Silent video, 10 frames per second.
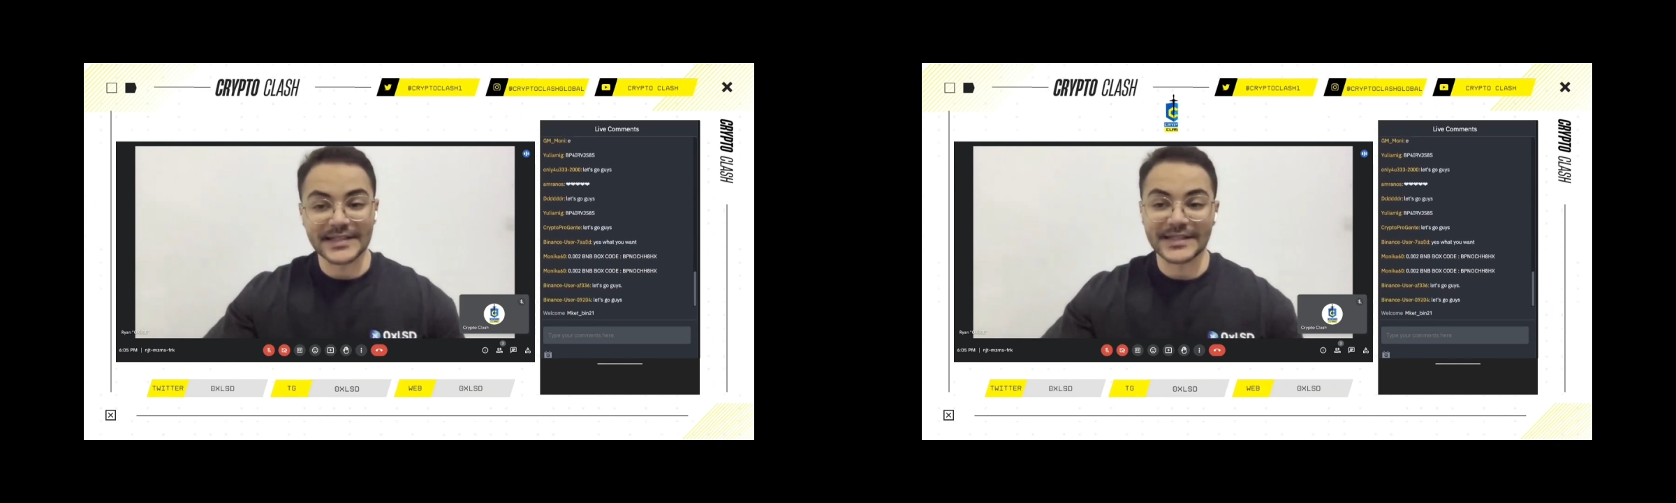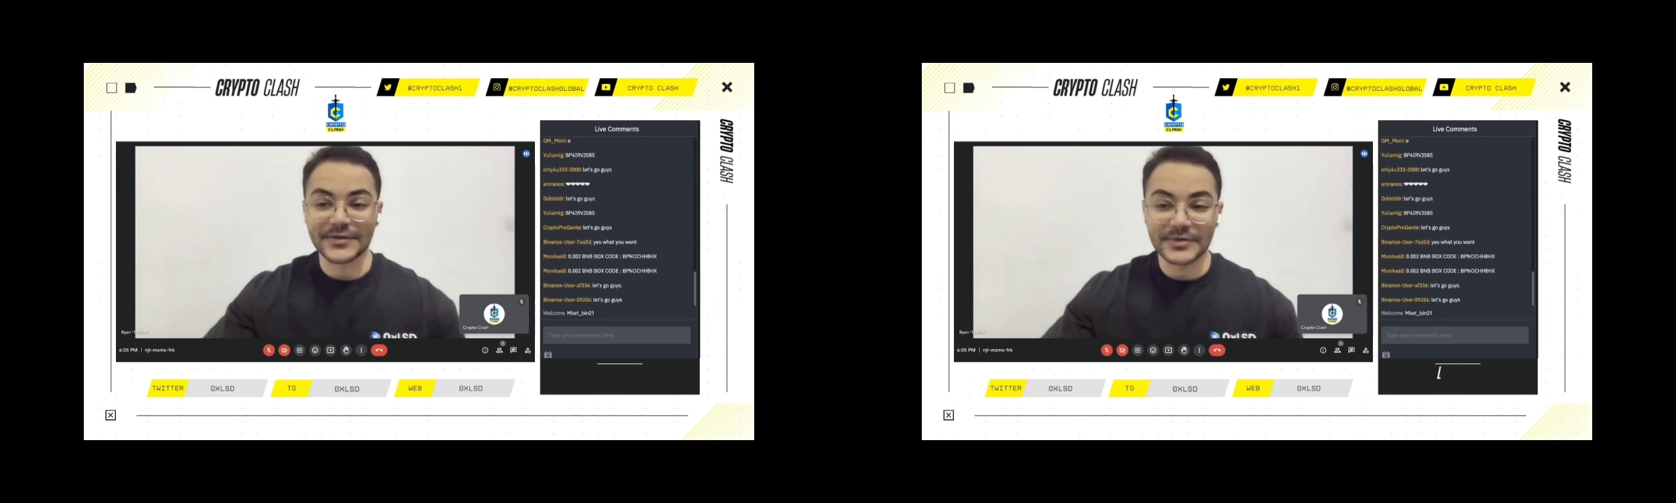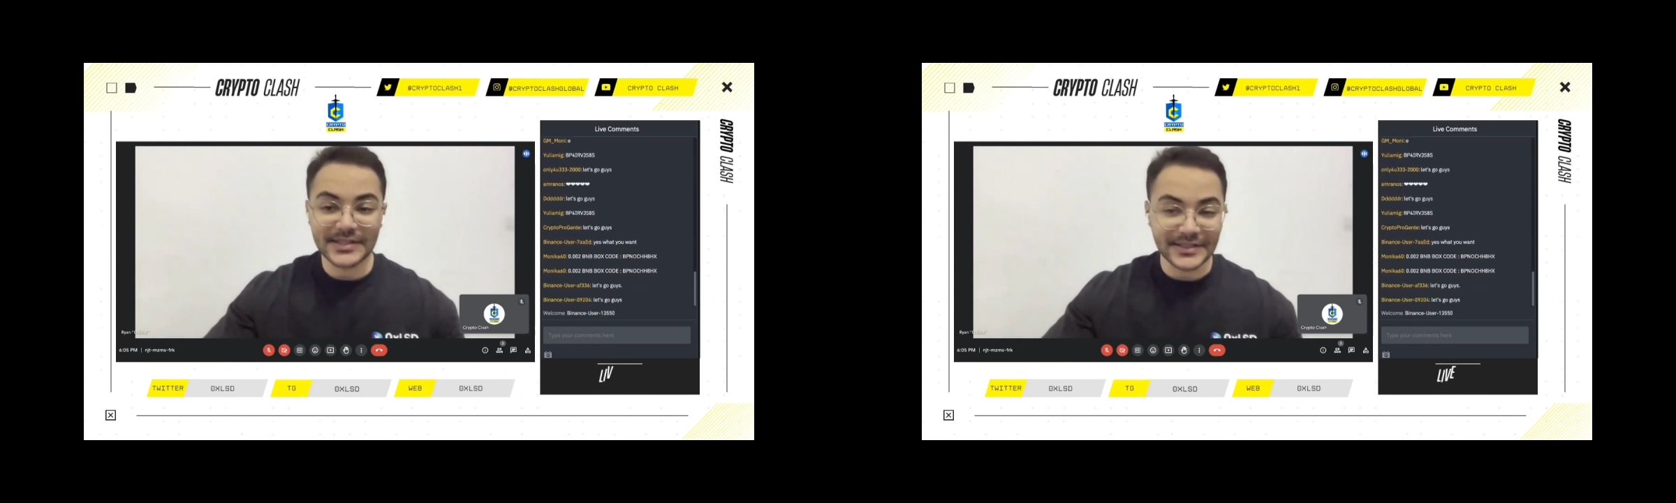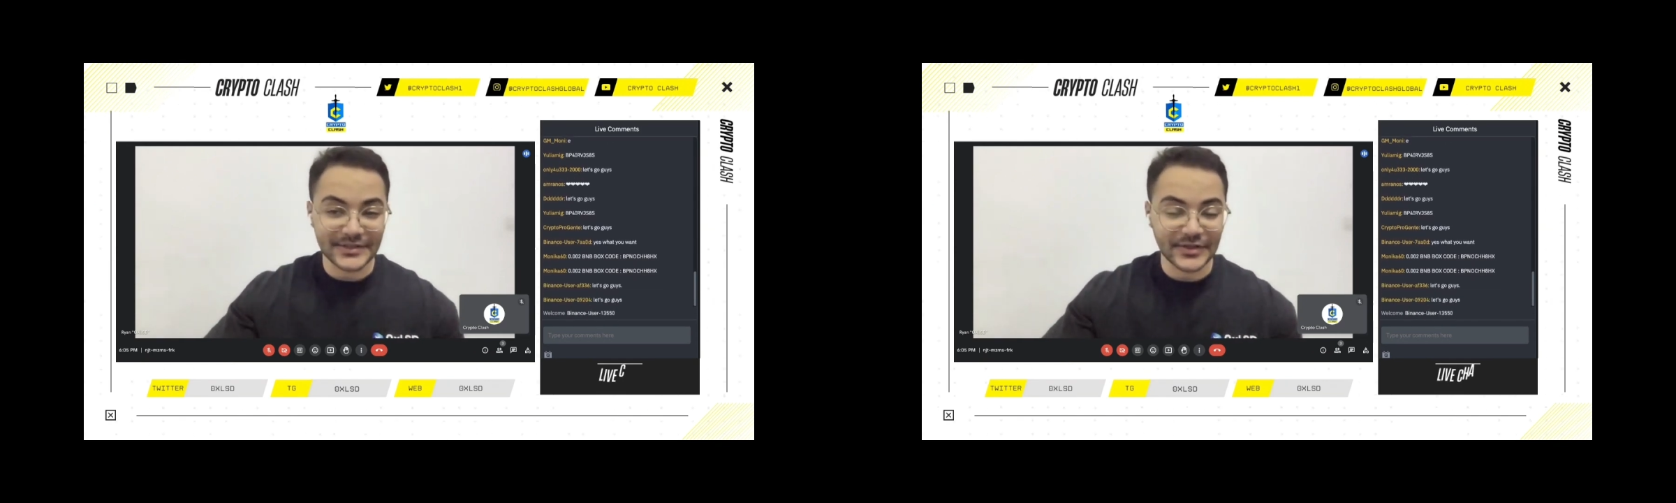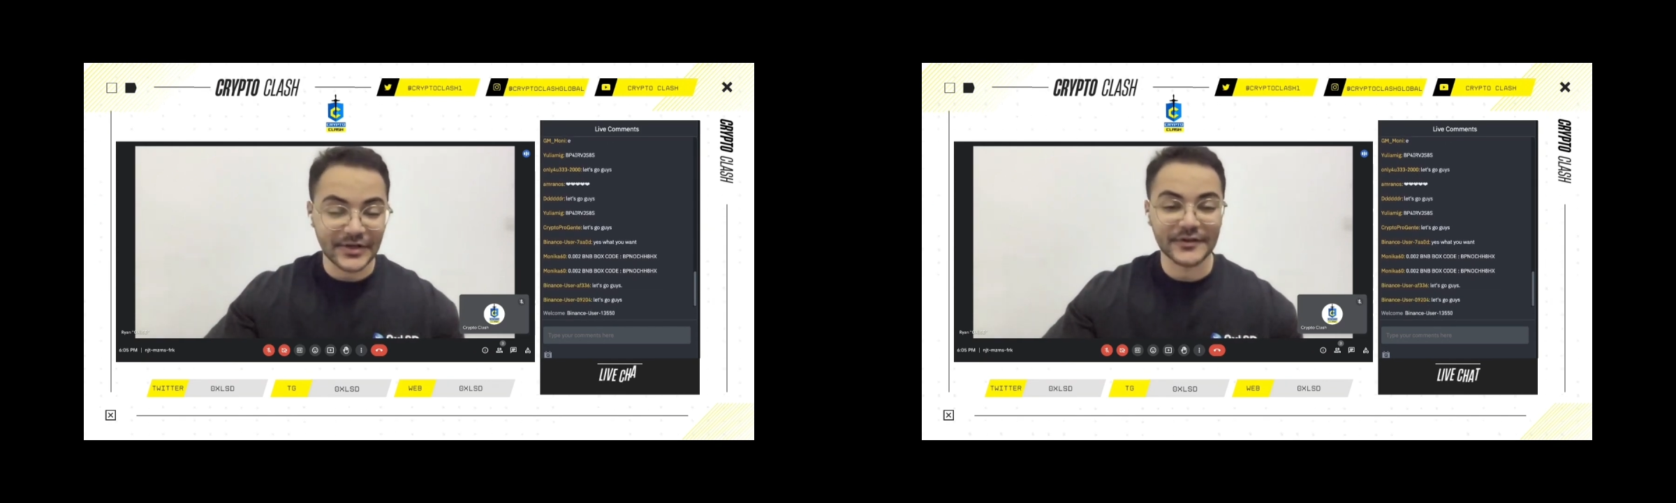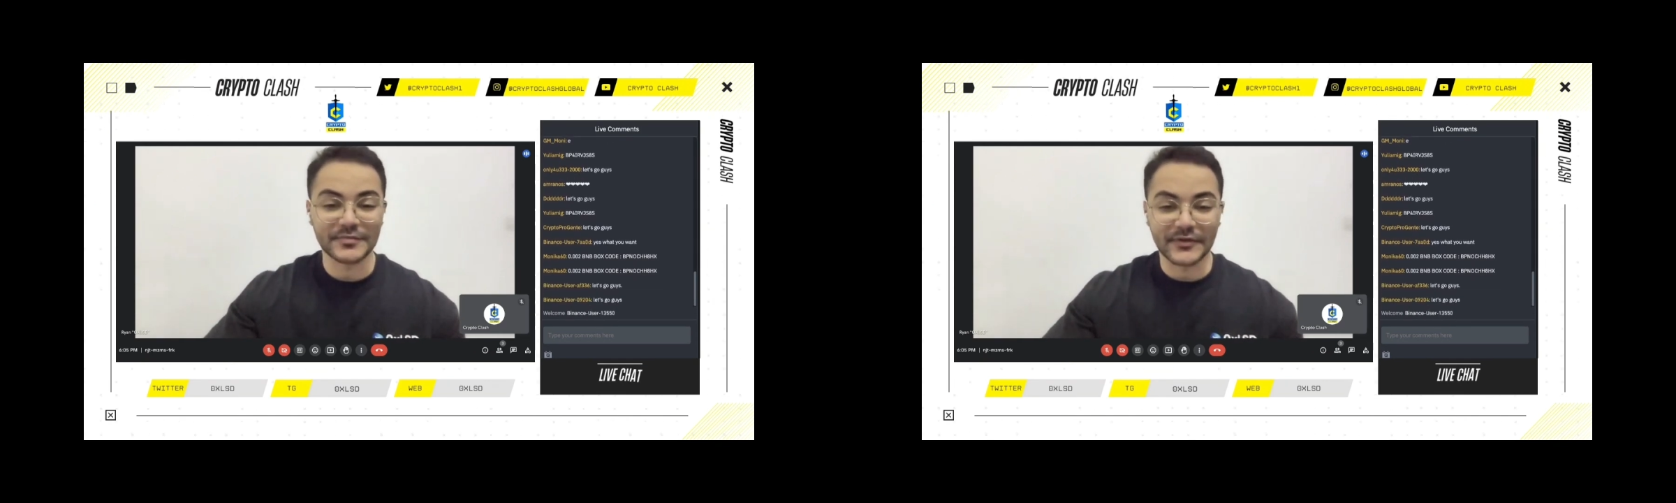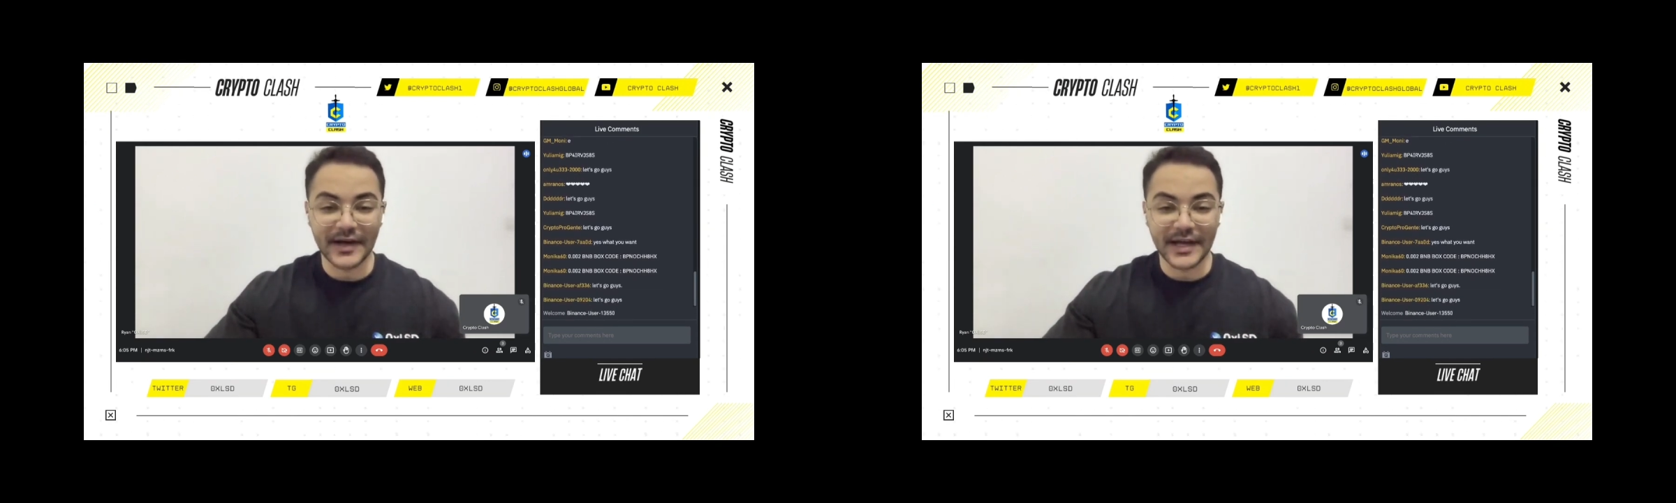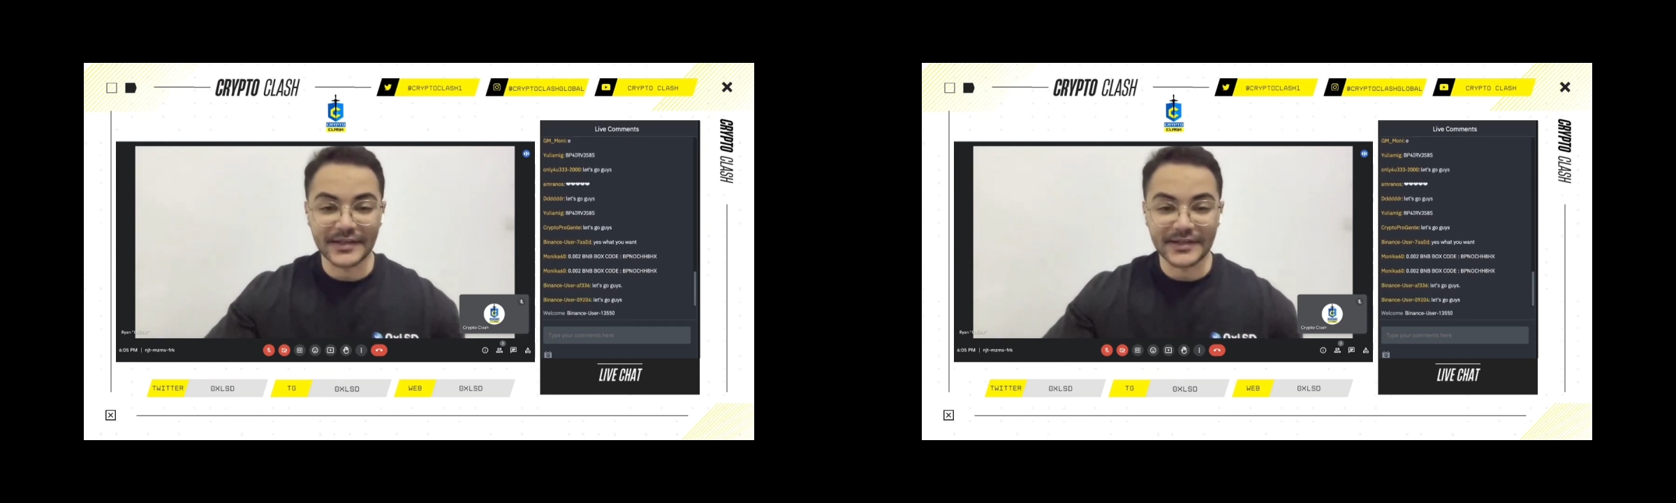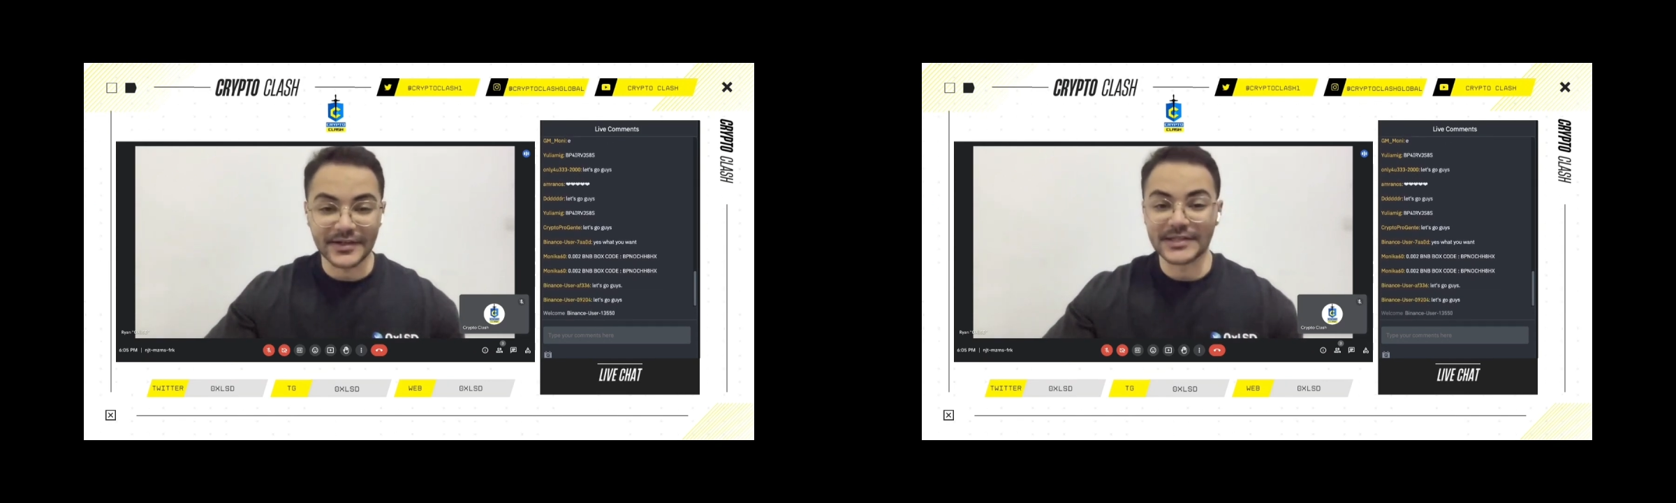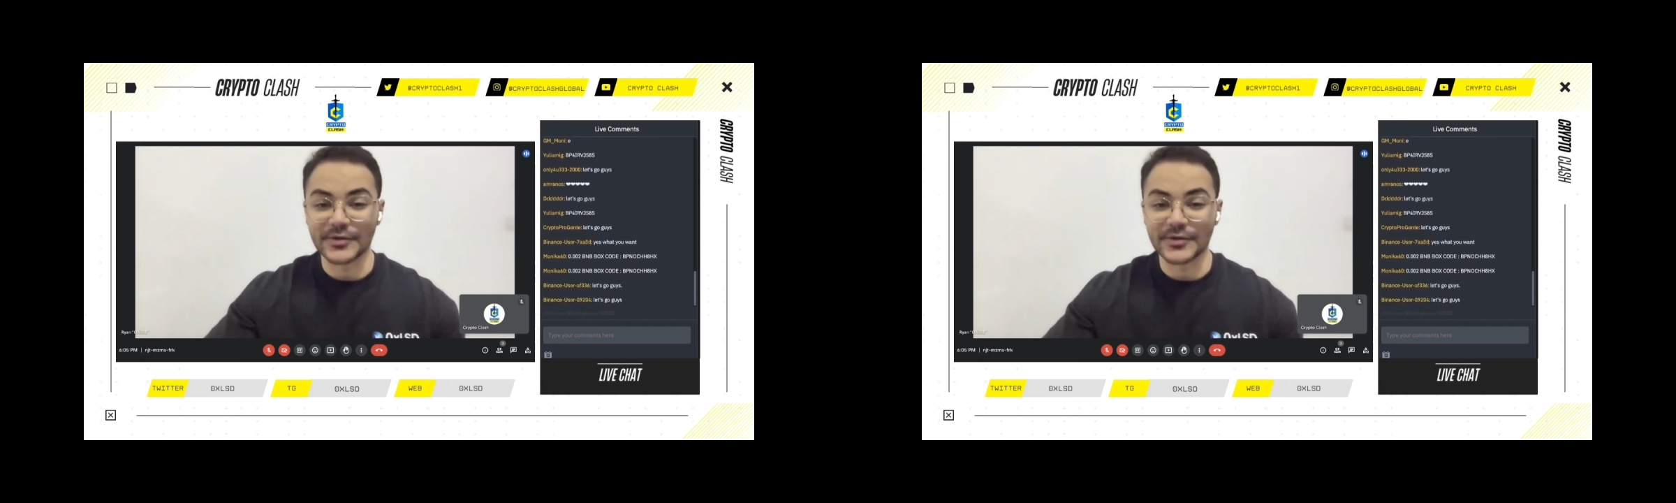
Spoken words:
as a liquidity service provider